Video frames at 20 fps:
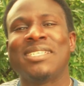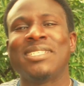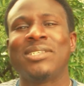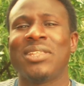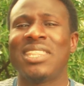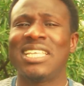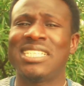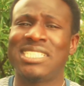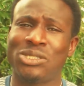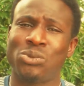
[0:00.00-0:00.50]

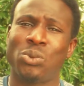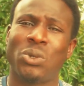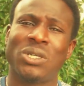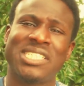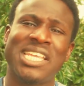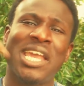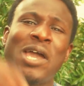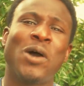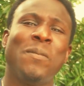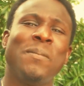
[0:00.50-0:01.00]
So, this is
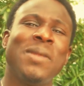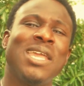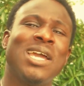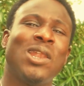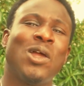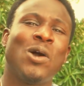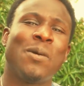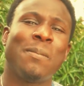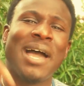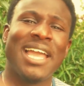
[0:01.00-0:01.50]
what's helped me
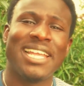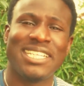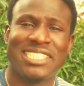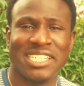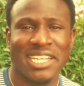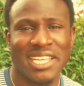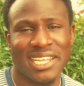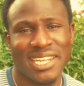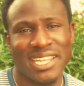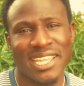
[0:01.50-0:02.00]
along my
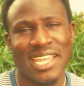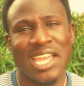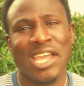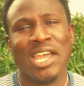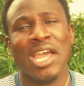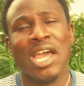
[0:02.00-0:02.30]
journey.